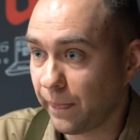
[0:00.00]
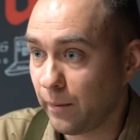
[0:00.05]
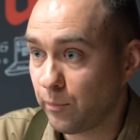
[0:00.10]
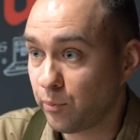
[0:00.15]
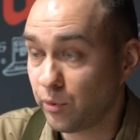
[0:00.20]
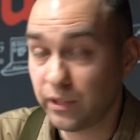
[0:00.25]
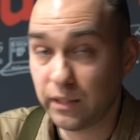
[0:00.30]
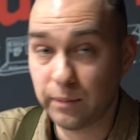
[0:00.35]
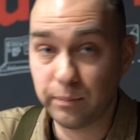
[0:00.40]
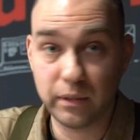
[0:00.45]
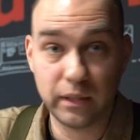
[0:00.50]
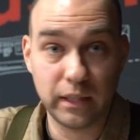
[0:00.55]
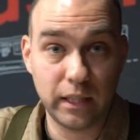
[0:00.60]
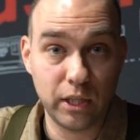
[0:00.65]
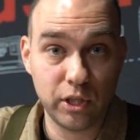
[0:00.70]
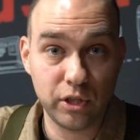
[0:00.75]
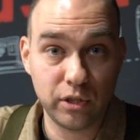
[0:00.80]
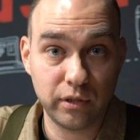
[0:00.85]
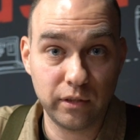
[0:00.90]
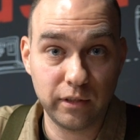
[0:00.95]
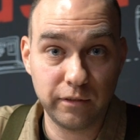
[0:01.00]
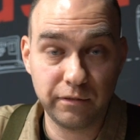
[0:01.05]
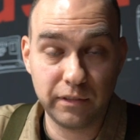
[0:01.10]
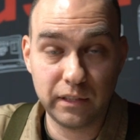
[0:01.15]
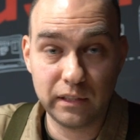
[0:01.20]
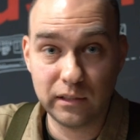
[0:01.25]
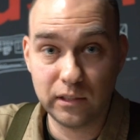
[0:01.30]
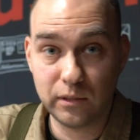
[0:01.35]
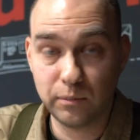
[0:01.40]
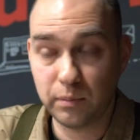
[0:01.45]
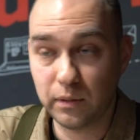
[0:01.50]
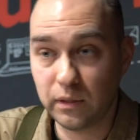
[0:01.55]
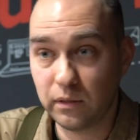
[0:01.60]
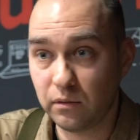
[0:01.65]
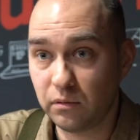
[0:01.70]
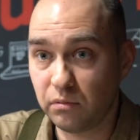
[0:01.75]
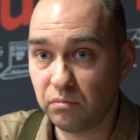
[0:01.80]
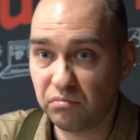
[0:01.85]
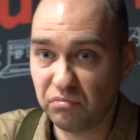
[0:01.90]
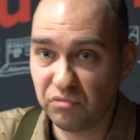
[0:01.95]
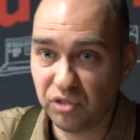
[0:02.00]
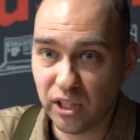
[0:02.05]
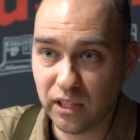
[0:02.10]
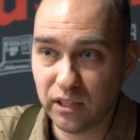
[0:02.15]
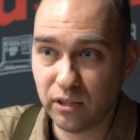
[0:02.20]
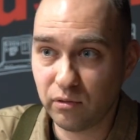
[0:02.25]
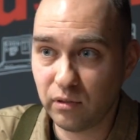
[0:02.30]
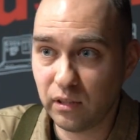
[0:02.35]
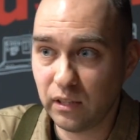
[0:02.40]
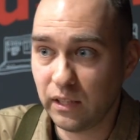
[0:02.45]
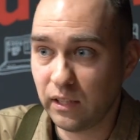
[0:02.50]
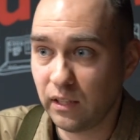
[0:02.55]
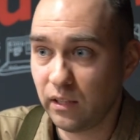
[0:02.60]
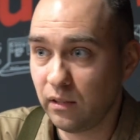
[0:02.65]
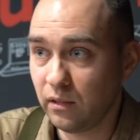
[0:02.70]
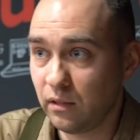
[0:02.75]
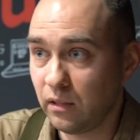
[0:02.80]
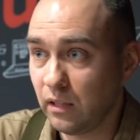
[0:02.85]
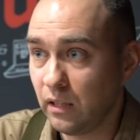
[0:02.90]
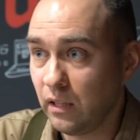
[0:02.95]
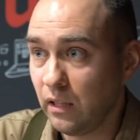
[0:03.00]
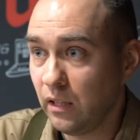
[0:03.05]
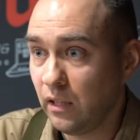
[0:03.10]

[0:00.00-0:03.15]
precipitation in the fields, but generally